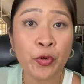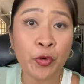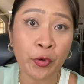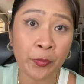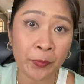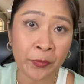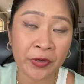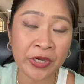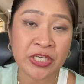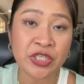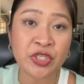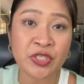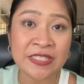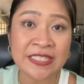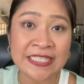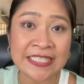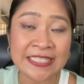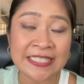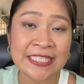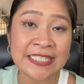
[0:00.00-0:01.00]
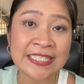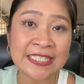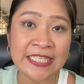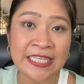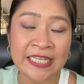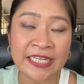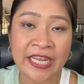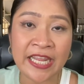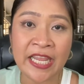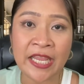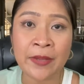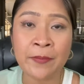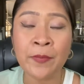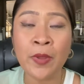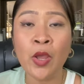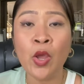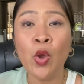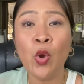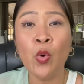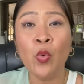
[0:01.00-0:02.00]
corporation's existing name
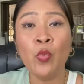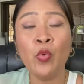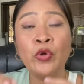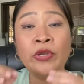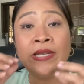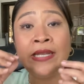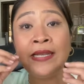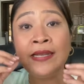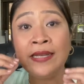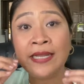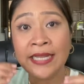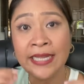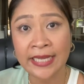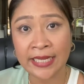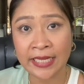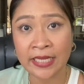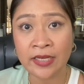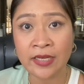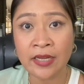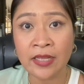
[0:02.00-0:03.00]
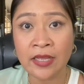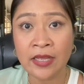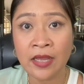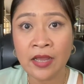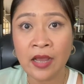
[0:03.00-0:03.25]
would lead